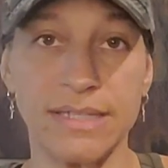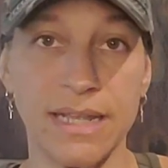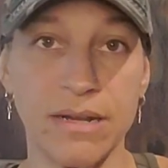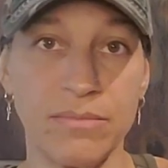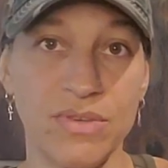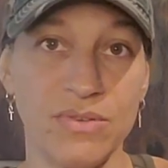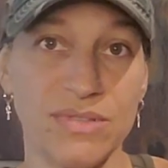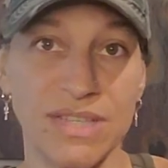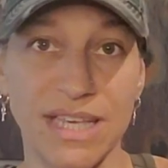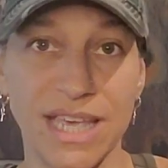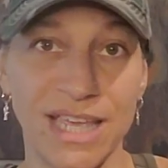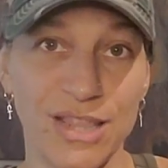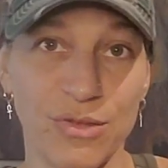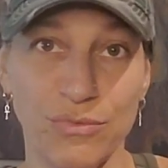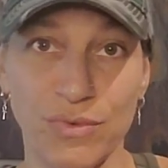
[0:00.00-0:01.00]
that I'm using
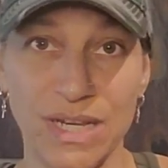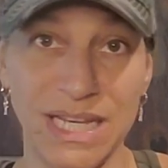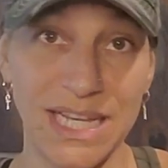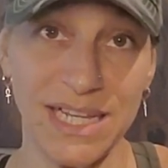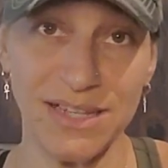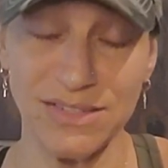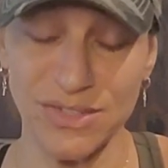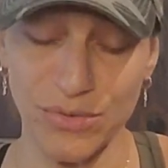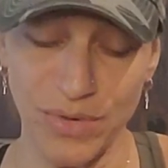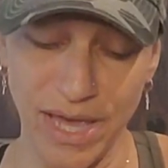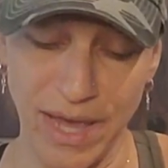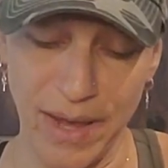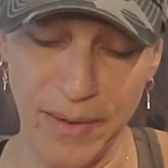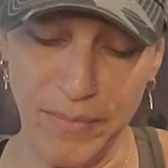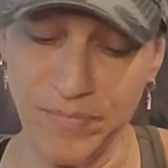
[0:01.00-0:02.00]
in the readings,
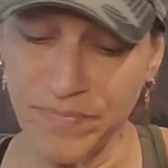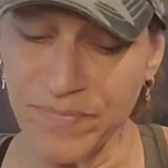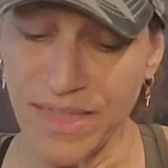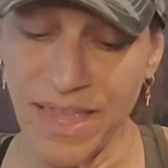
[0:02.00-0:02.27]
okay?